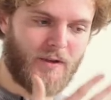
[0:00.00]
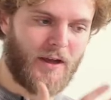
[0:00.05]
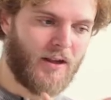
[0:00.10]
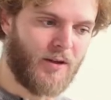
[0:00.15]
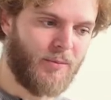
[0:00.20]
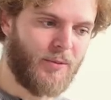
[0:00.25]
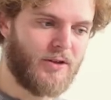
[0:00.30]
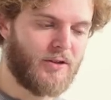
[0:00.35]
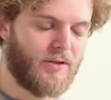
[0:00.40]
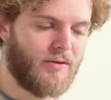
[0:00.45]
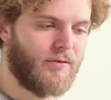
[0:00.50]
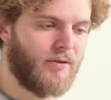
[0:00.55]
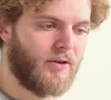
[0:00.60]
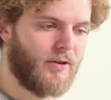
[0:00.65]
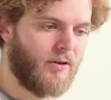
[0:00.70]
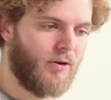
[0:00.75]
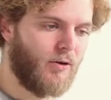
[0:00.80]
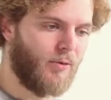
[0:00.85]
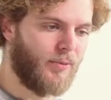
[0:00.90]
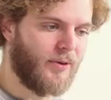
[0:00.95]
element of
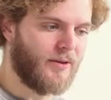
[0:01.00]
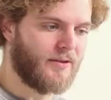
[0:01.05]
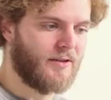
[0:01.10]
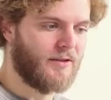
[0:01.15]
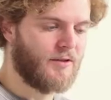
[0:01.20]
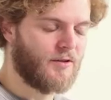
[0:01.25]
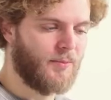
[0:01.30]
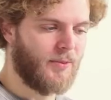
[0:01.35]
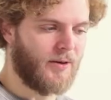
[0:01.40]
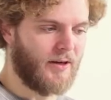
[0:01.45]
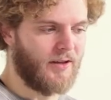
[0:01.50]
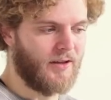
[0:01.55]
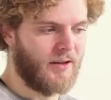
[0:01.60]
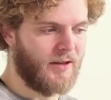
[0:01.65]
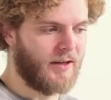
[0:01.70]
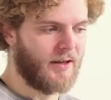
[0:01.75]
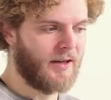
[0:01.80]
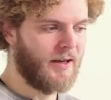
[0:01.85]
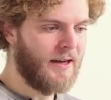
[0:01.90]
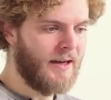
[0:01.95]
the whole business, but I
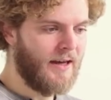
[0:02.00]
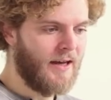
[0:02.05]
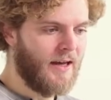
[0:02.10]
think,